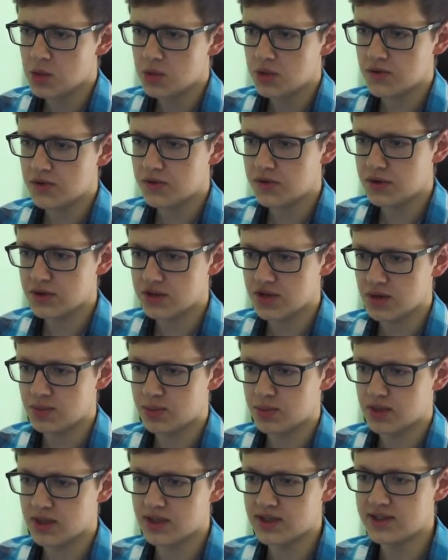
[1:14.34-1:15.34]
Well, for
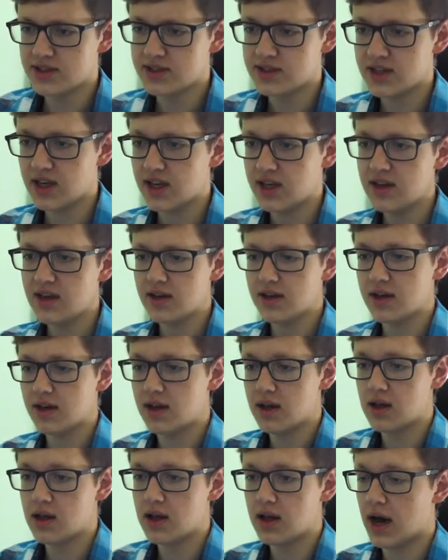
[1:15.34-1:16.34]
example, let's say
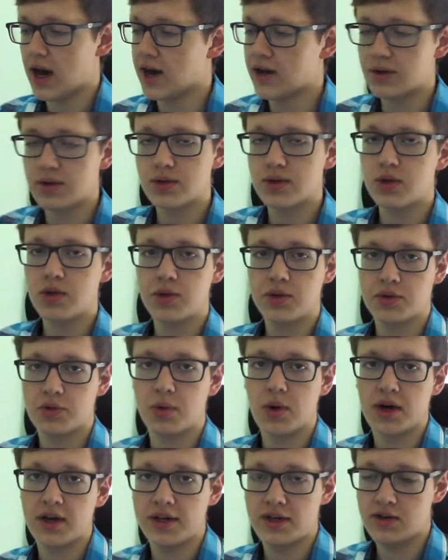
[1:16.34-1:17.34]
I don't know what
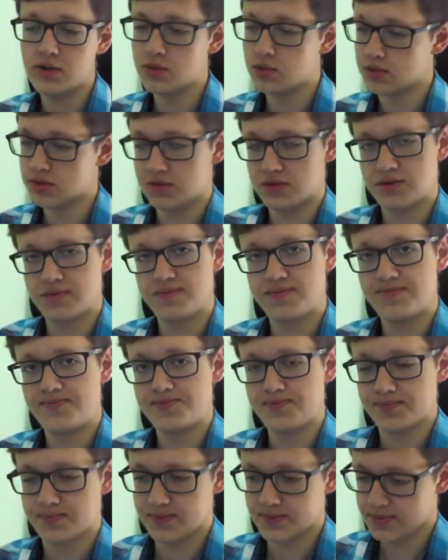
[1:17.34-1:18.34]
y equals.
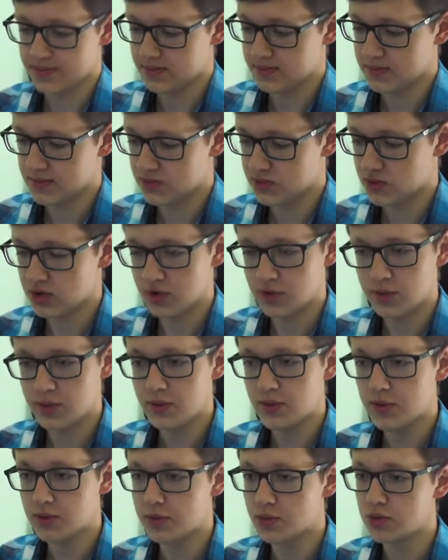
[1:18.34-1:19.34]
So if we
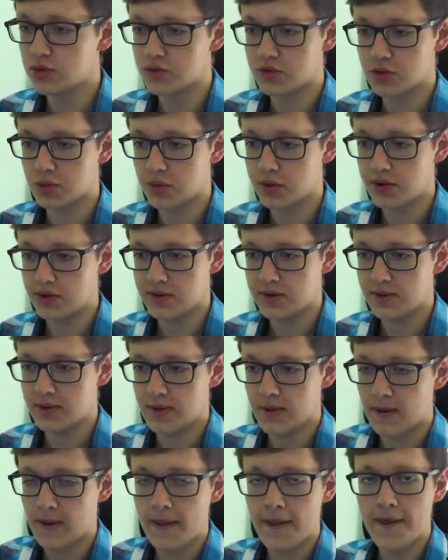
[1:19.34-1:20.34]
remove 20,
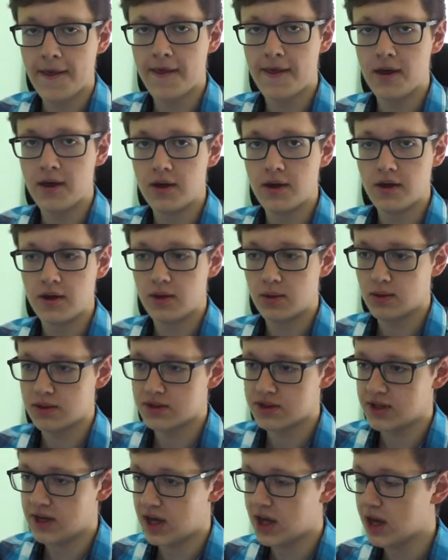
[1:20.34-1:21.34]

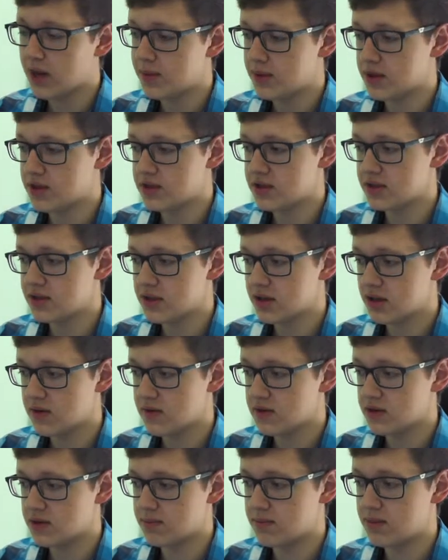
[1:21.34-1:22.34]
what's going to happen? It's going to give
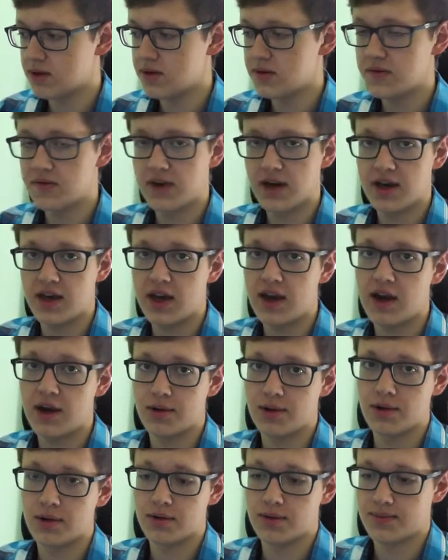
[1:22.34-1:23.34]
us a big fat
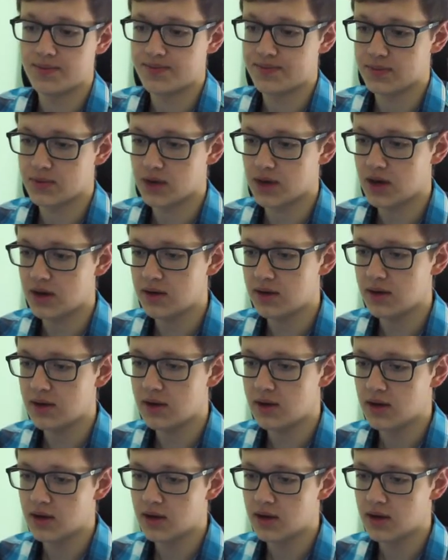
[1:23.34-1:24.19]
error, okay?